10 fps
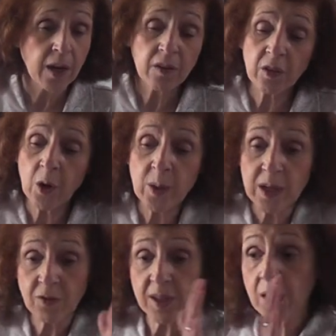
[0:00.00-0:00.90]
So
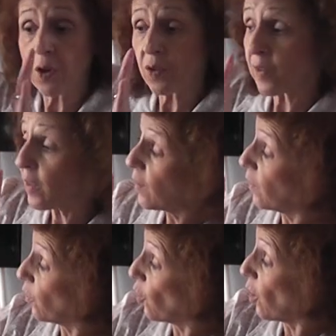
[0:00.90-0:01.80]
if he knows that
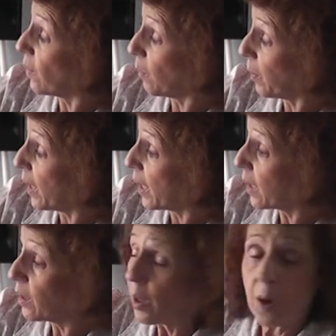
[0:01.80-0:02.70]
this is God's
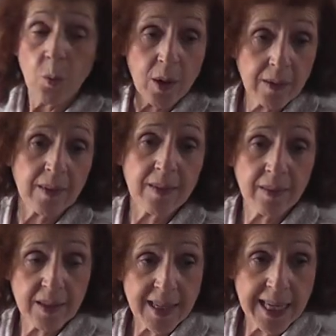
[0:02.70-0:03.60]
plan, what's
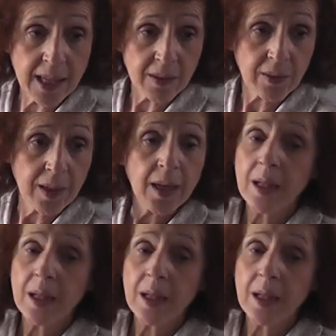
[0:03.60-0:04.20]
his intent?